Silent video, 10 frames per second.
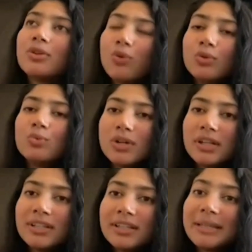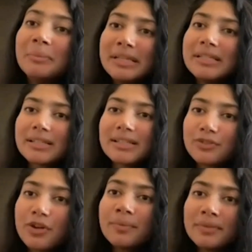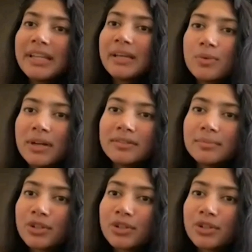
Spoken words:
the whole world immediately from day one.